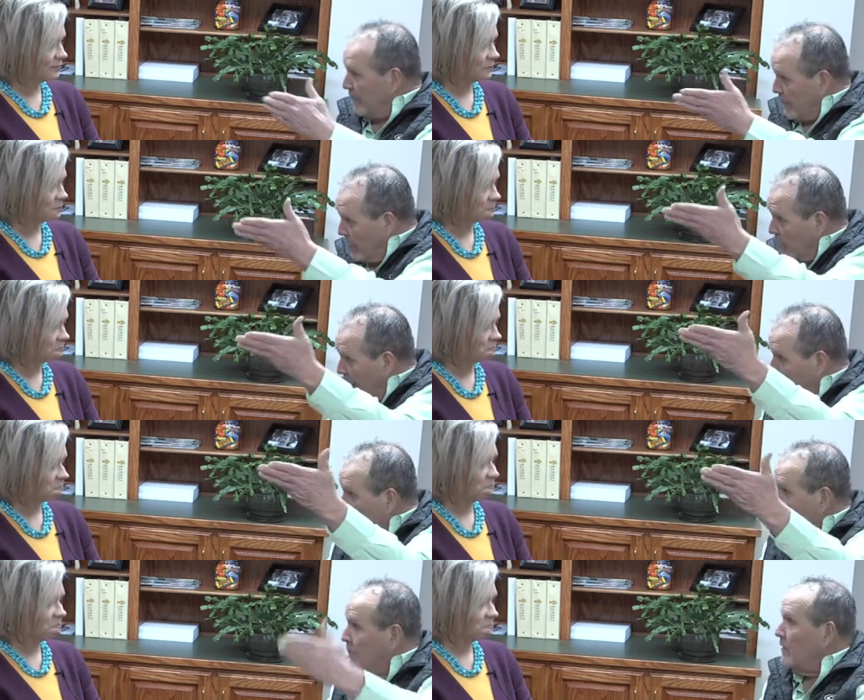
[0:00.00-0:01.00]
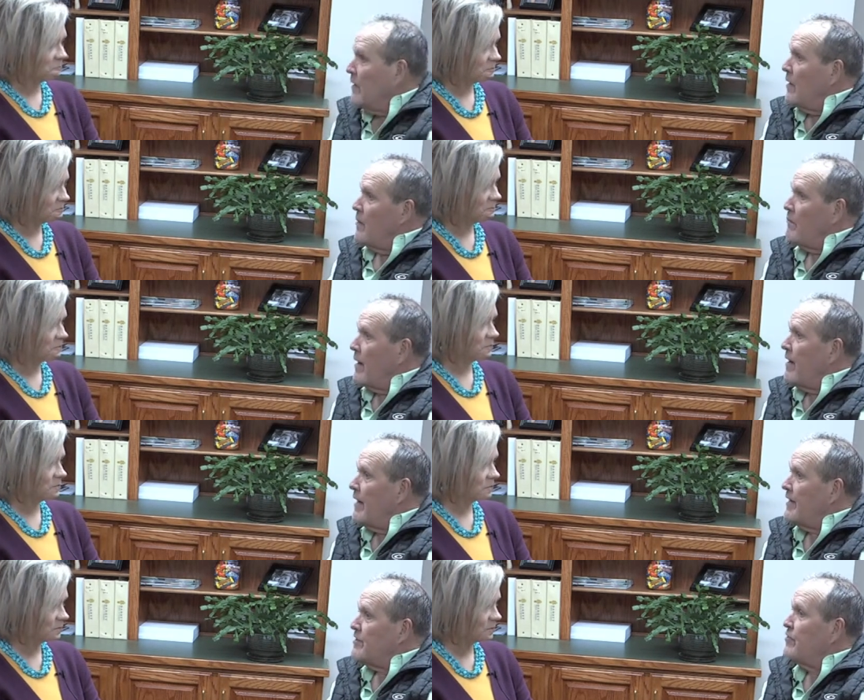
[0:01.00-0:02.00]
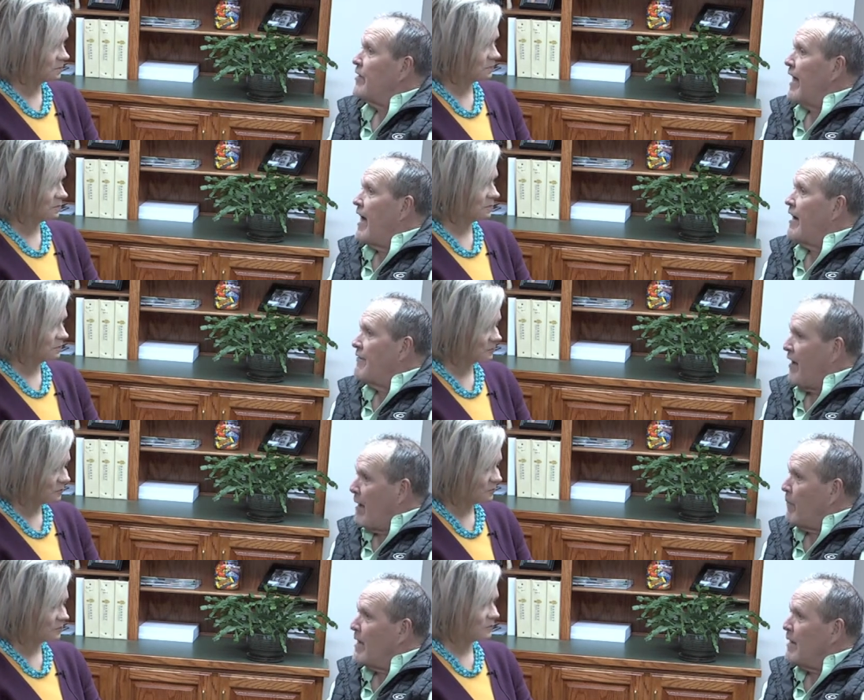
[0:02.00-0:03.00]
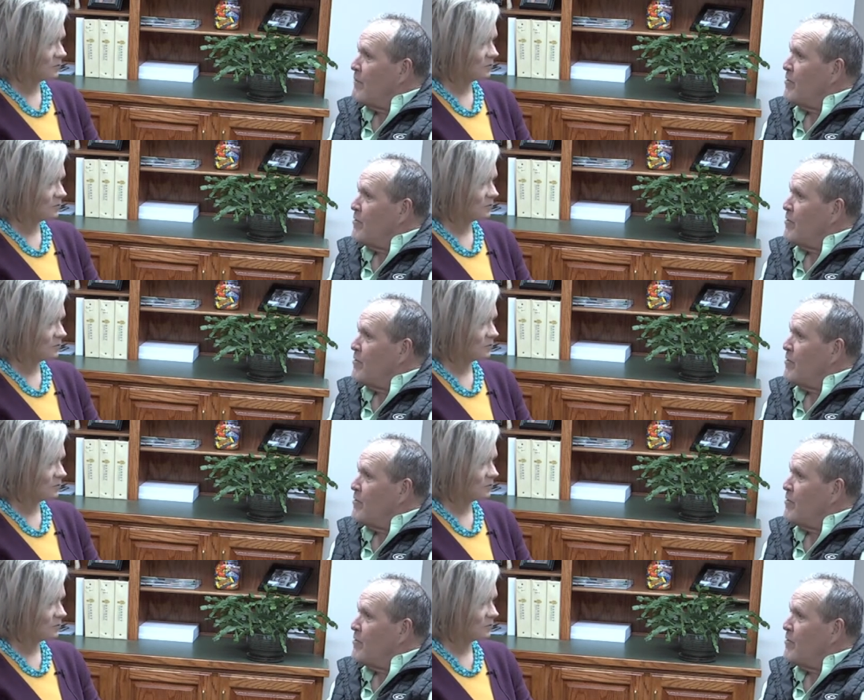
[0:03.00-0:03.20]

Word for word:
Speaker 1: of your having married into the county family and